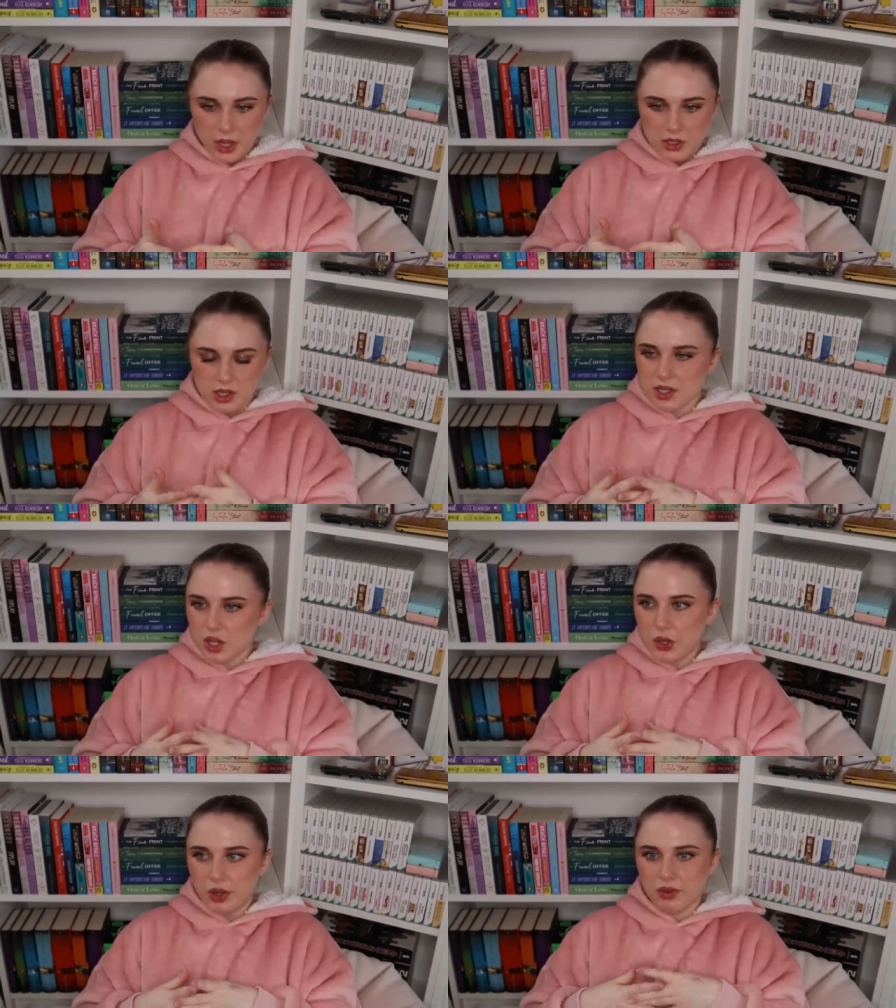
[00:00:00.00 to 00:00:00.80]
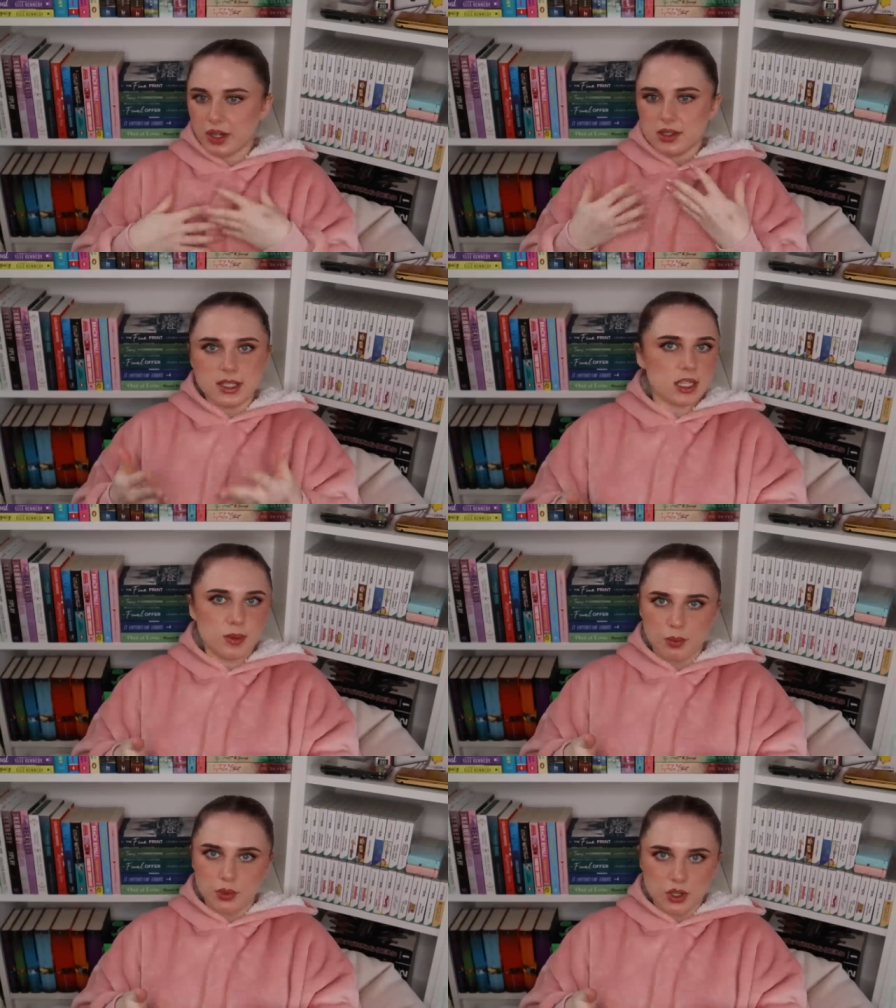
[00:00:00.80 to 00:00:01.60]
So let's say you invite six
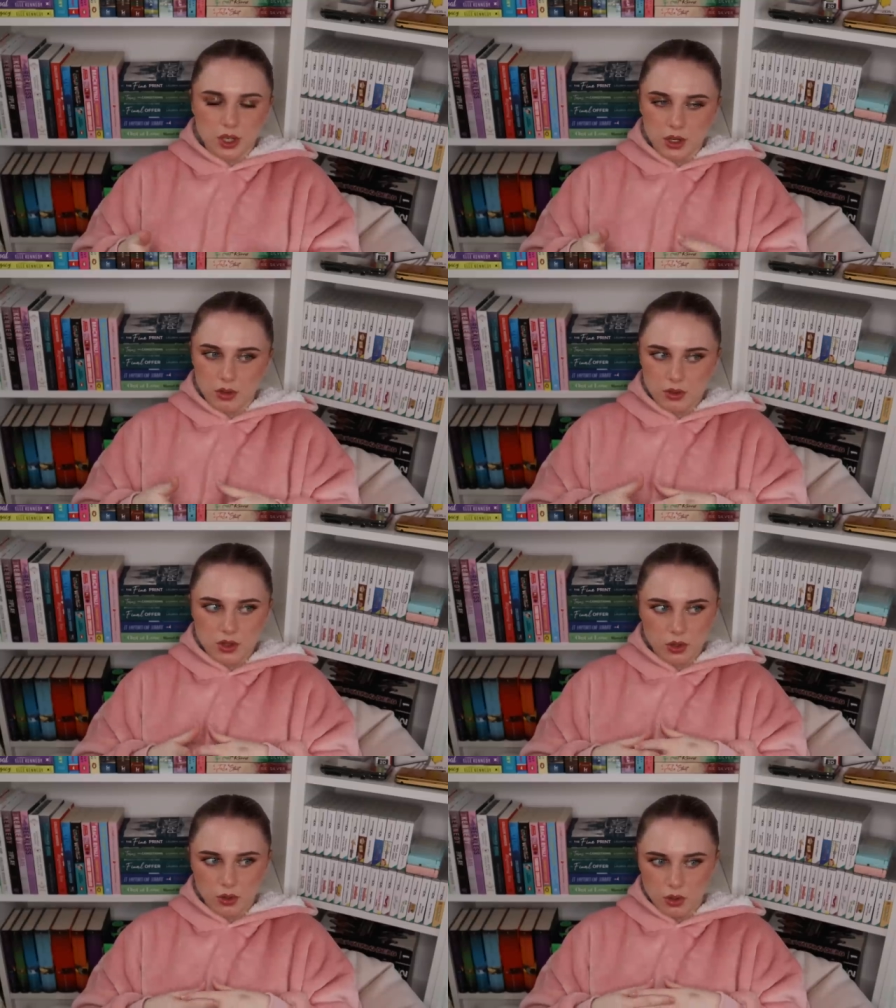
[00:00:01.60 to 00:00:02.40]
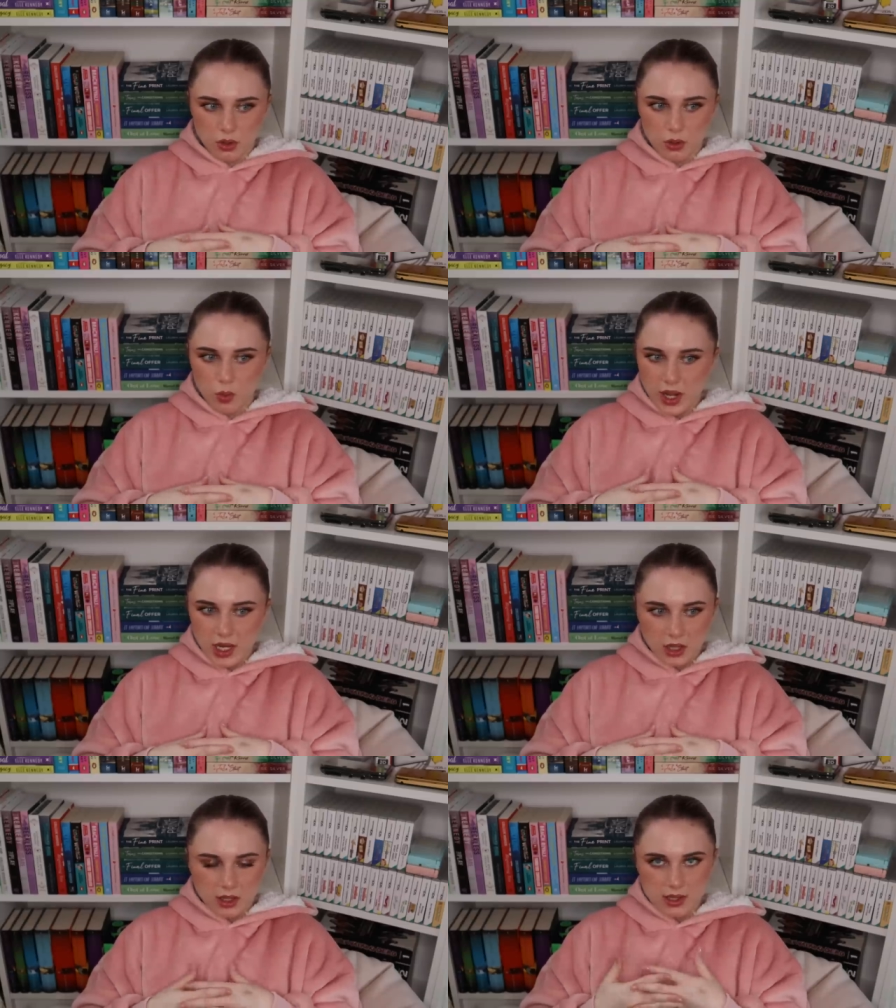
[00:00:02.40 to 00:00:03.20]
people to, to your
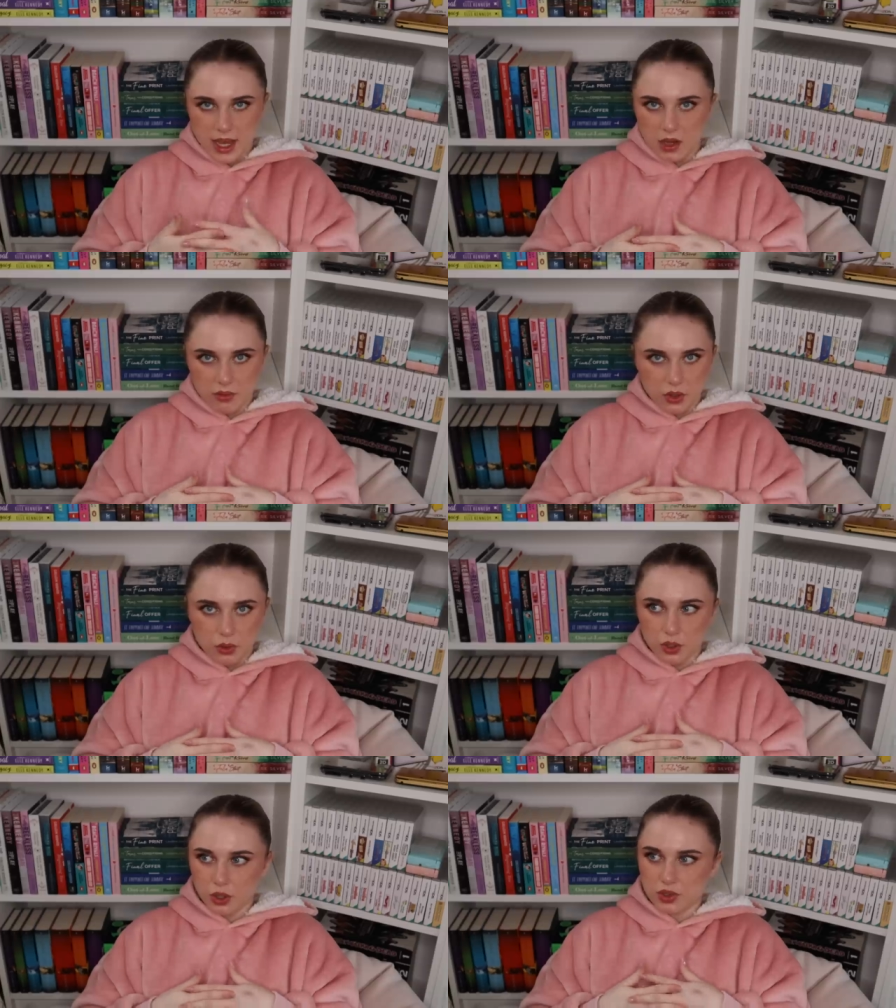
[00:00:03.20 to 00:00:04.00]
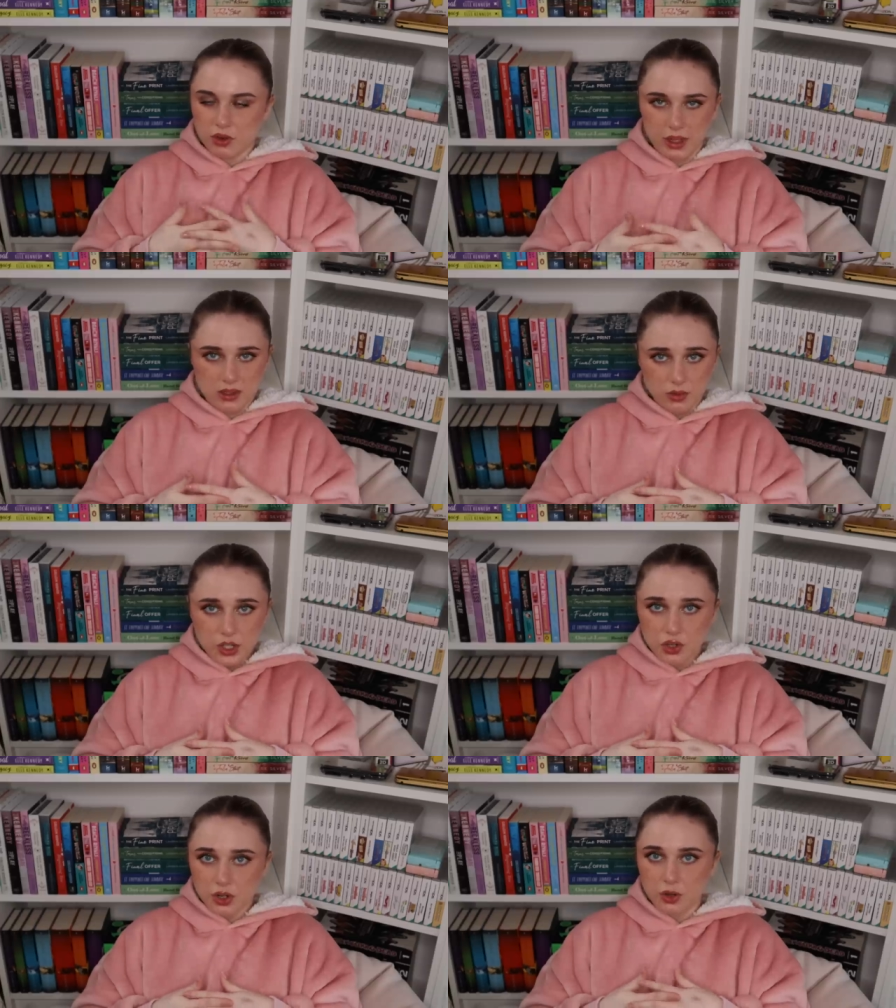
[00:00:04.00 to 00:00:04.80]
wedding, there's eight of you, you go to a fancy
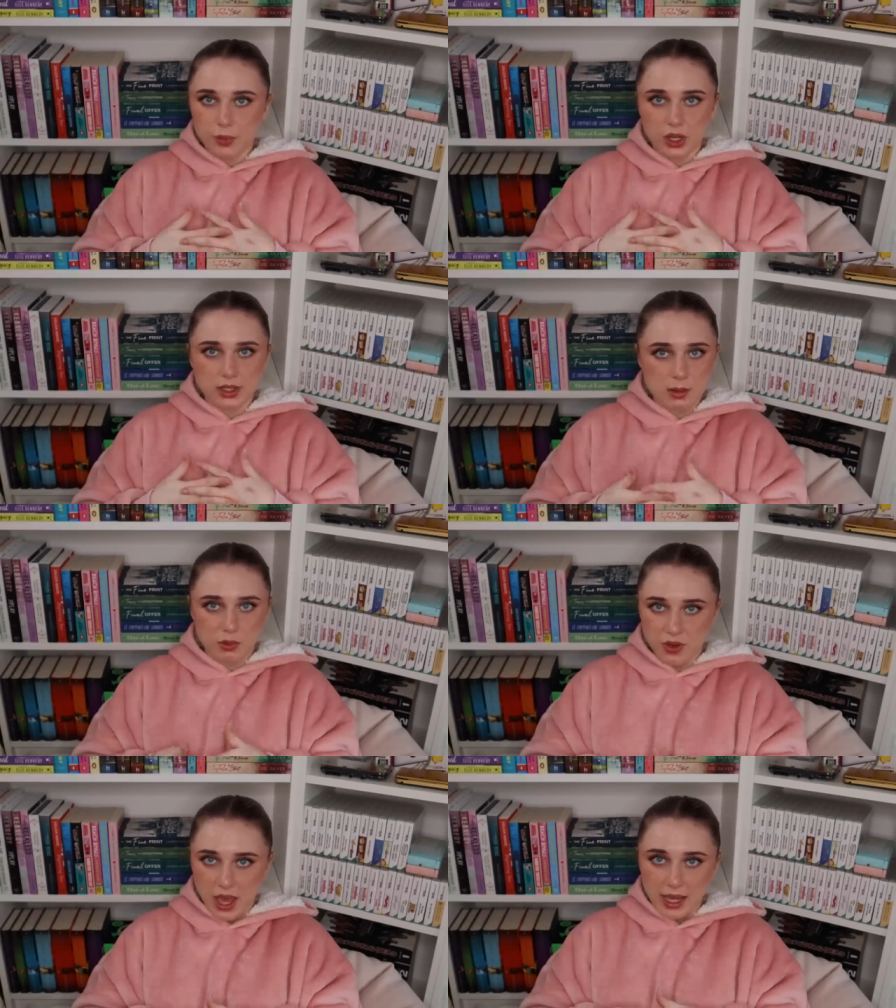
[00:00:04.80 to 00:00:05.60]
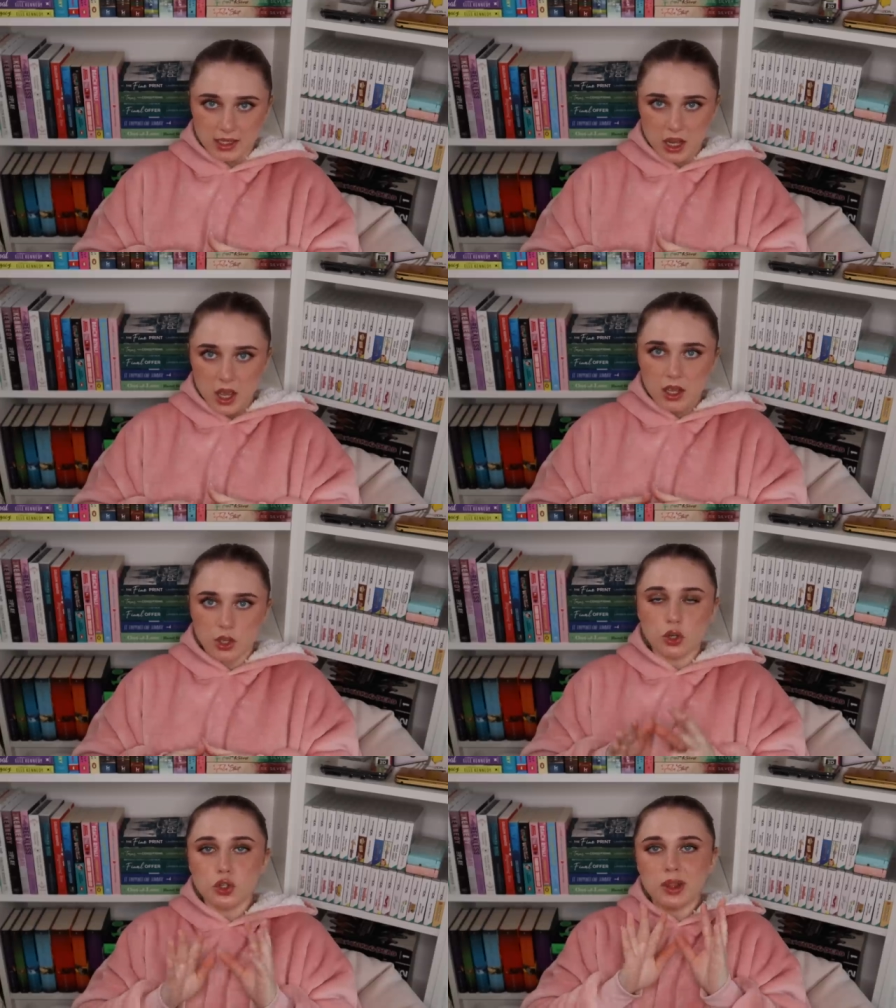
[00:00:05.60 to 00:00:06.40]
restaurant, you book a table for eight.
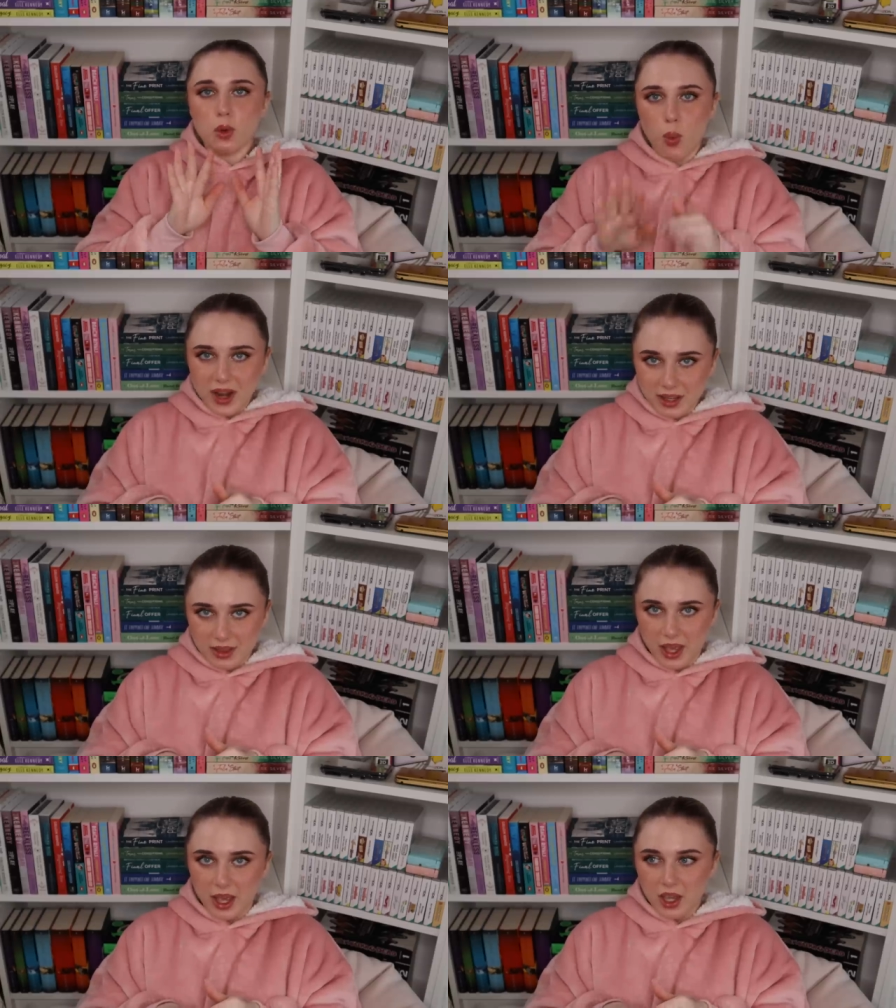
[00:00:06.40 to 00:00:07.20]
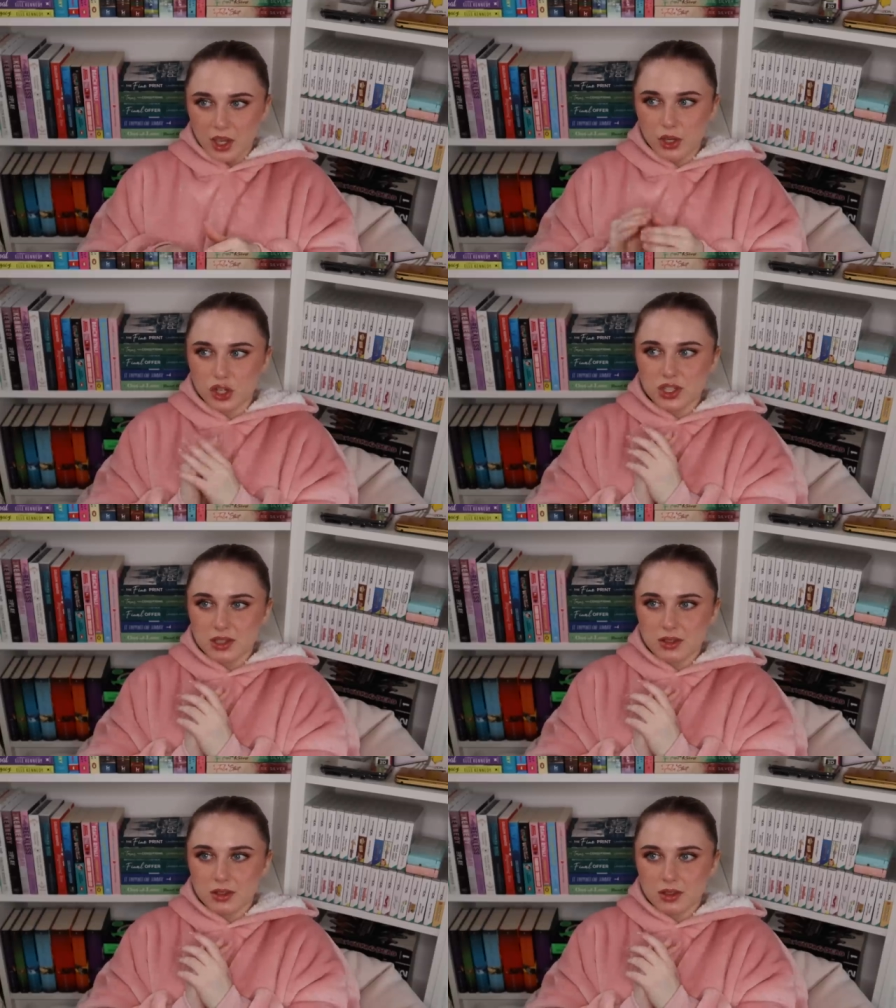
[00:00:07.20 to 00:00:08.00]
You're not doing the wedding there, you're just